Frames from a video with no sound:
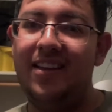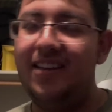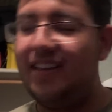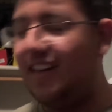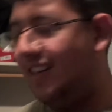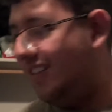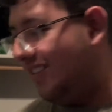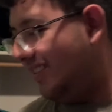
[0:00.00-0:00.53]

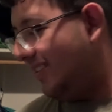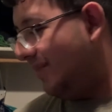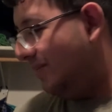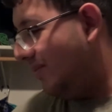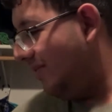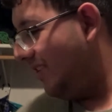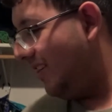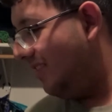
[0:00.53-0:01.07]
kind of
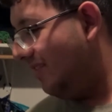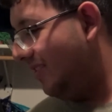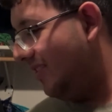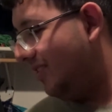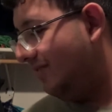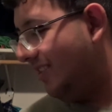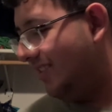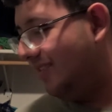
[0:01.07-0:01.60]
disappointing New
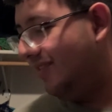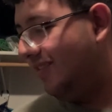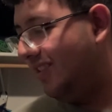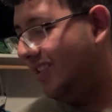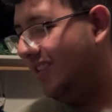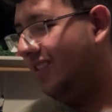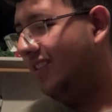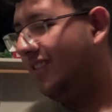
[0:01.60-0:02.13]
Year's
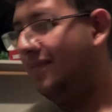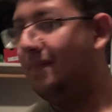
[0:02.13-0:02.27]
resolution